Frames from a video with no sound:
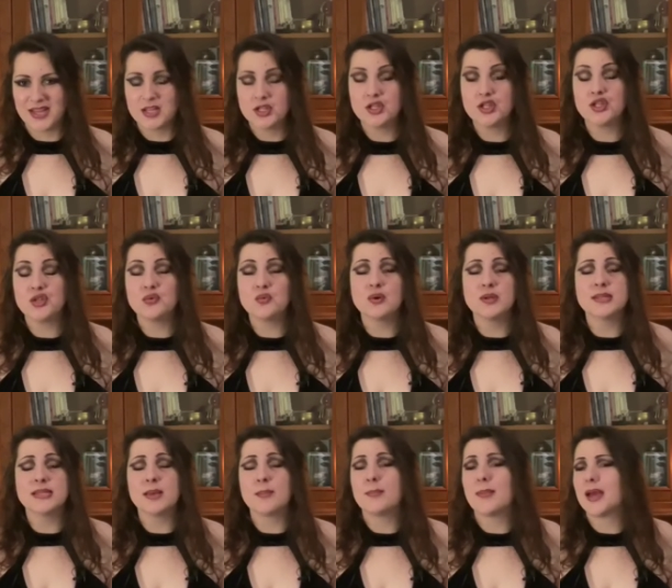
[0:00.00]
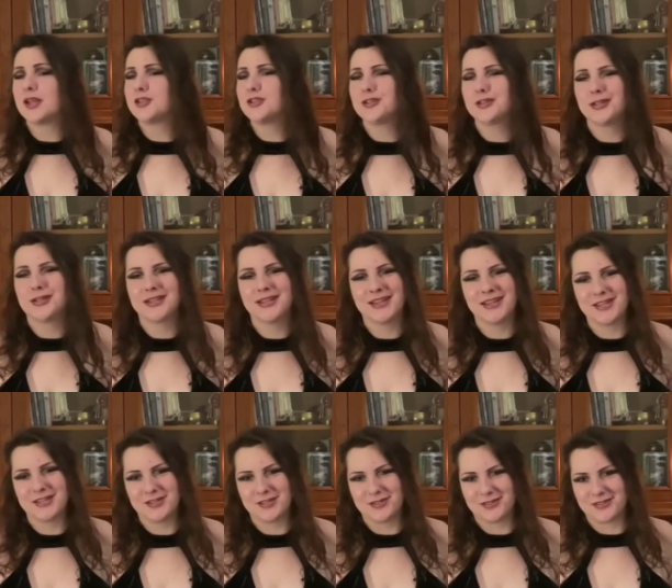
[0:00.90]
She was a magical
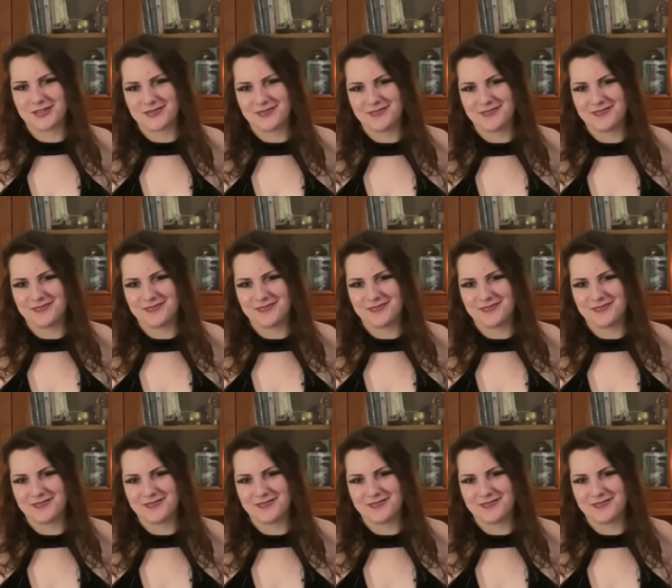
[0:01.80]
creature.